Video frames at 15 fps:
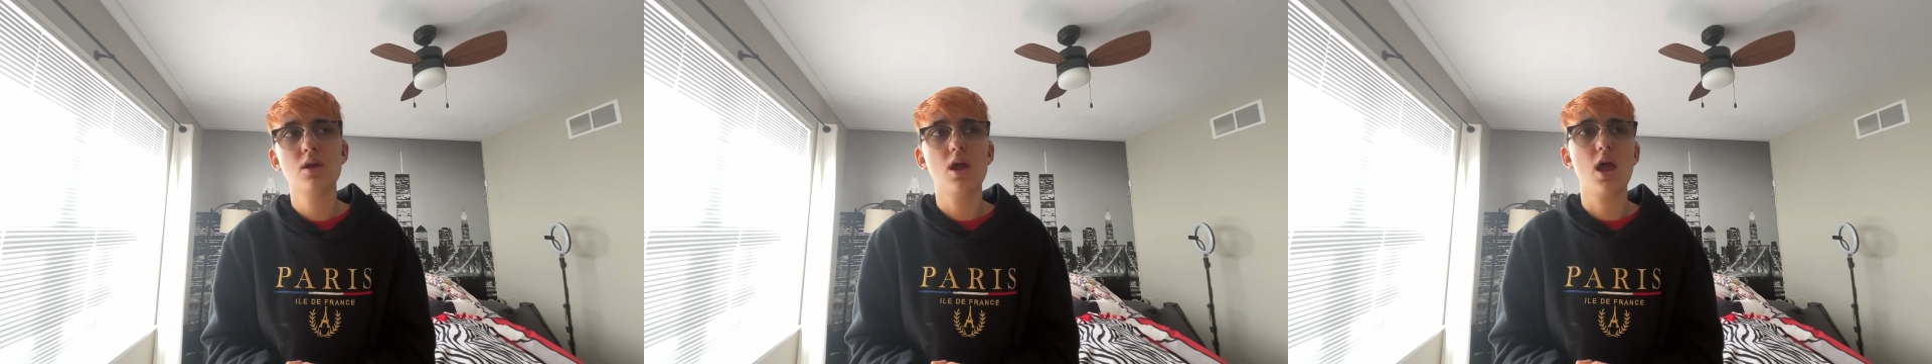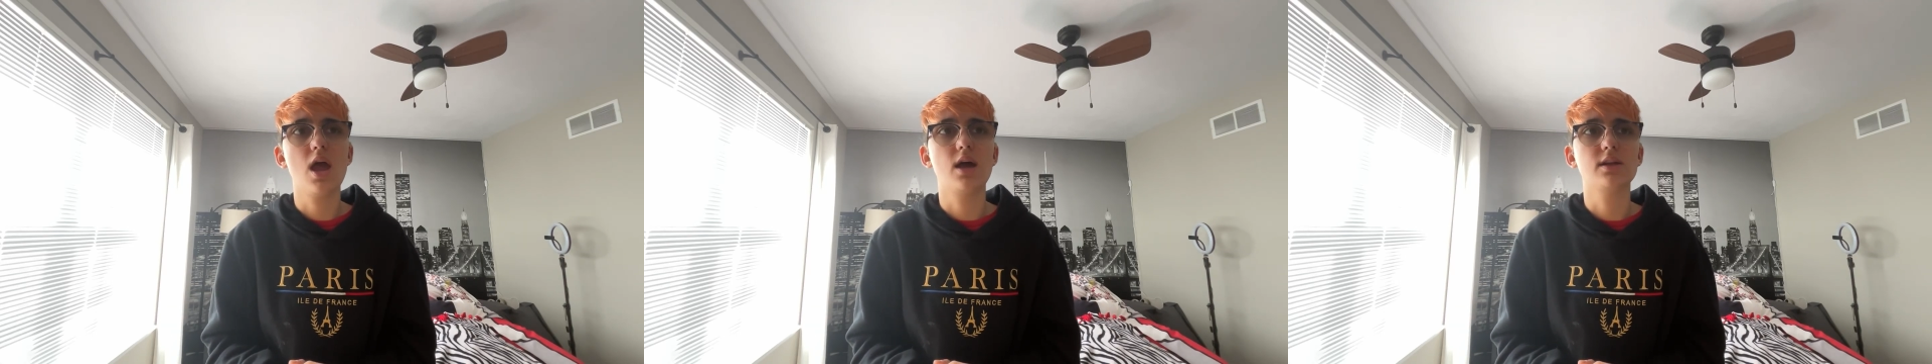
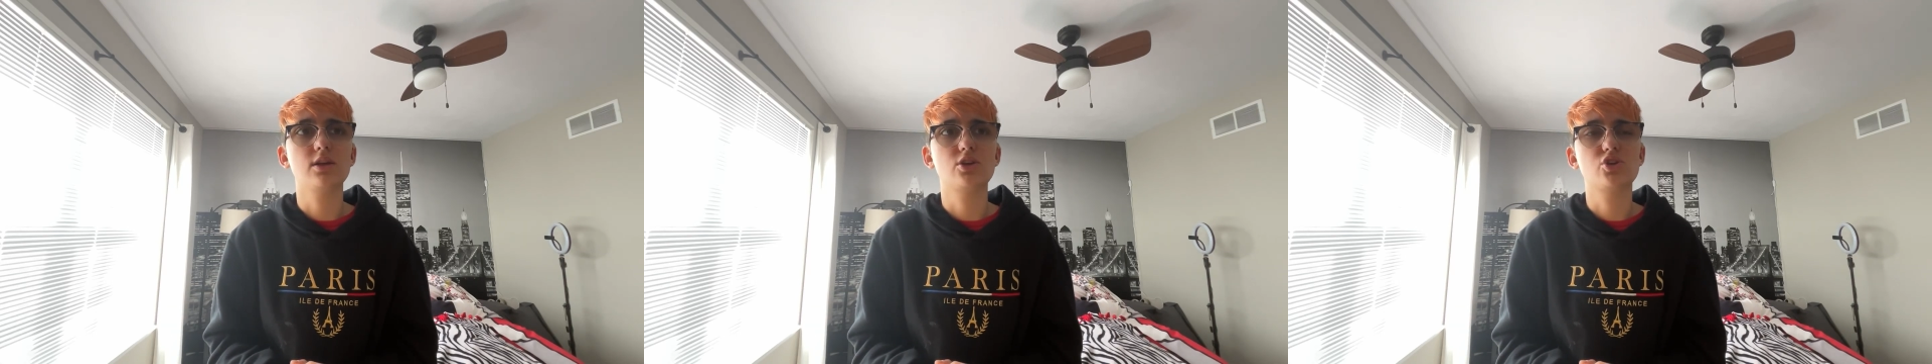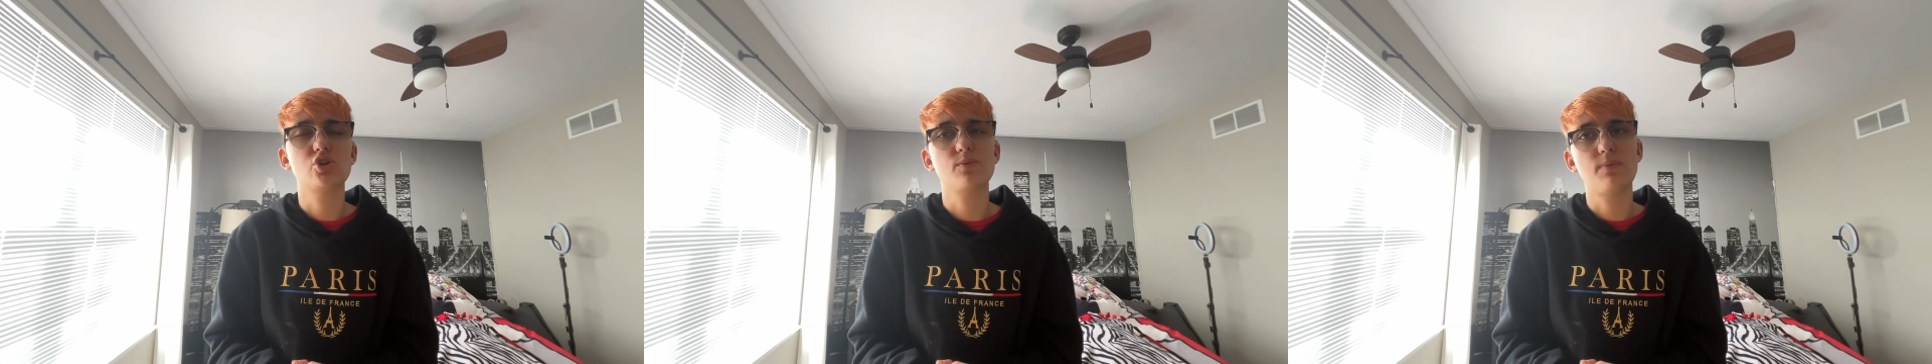And
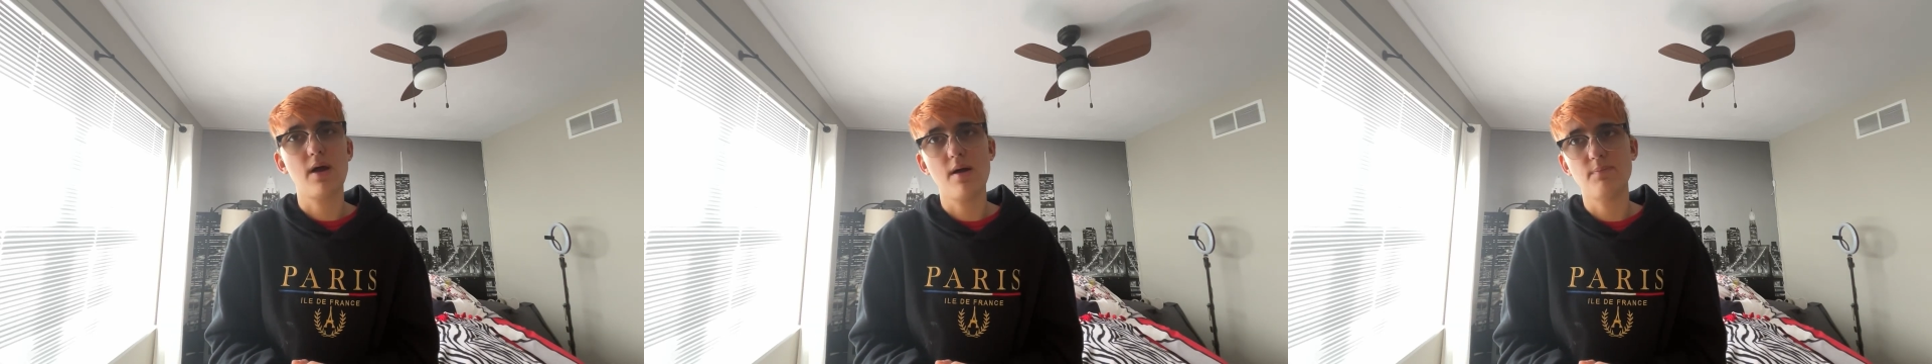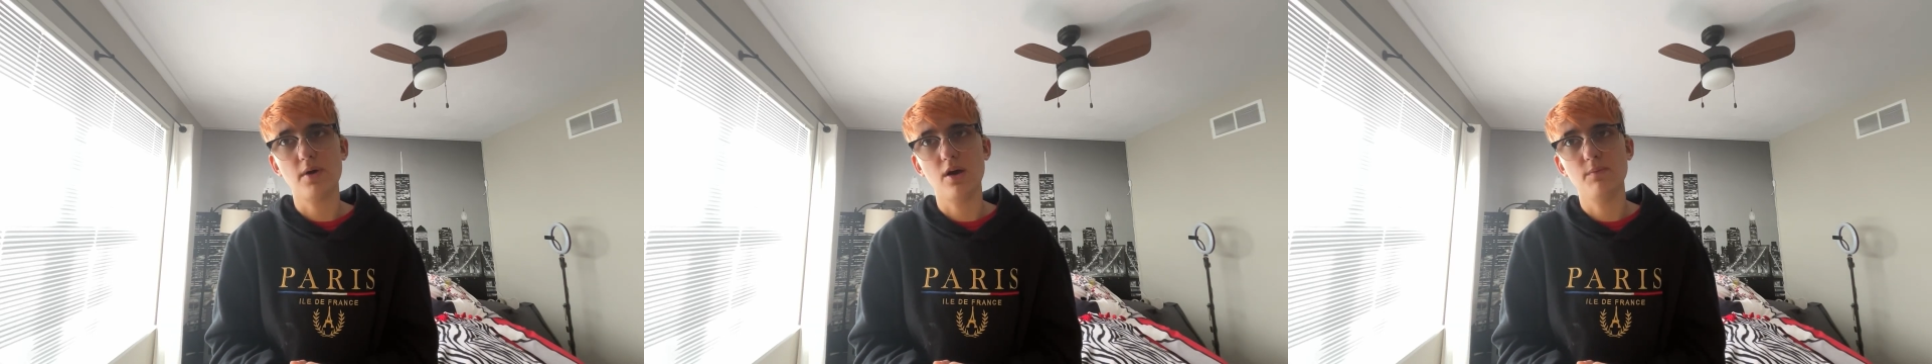it should
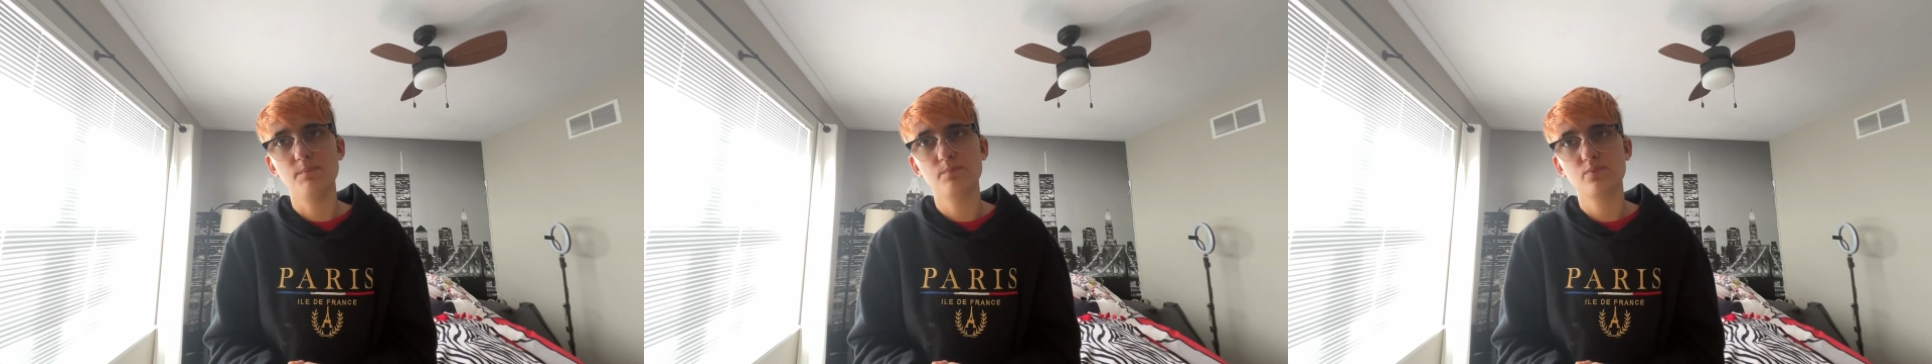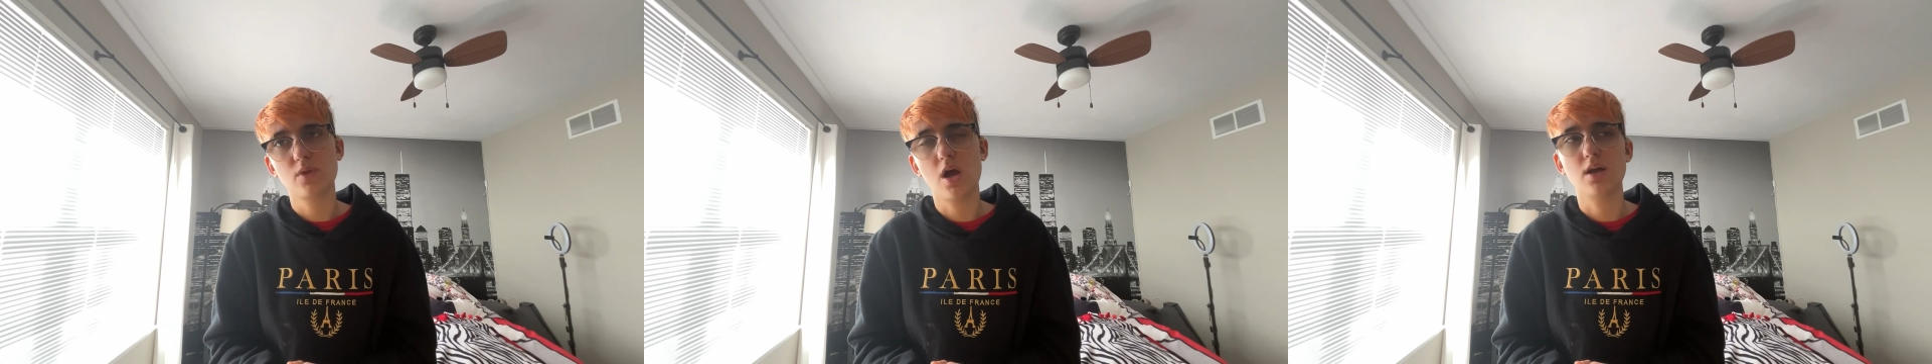pop up
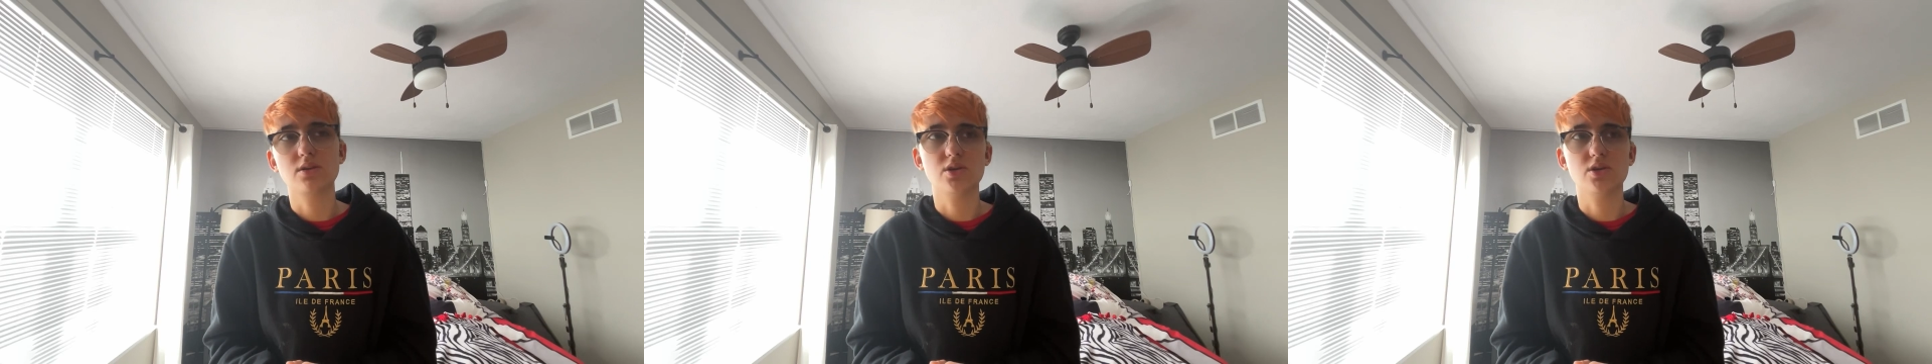on